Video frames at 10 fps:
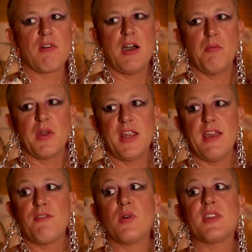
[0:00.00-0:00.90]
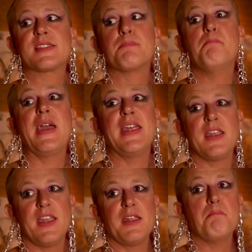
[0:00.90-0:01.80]
around me. Everyone that's
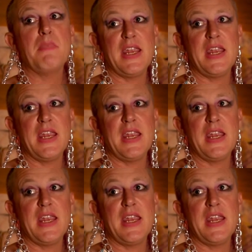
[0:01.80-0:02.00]
making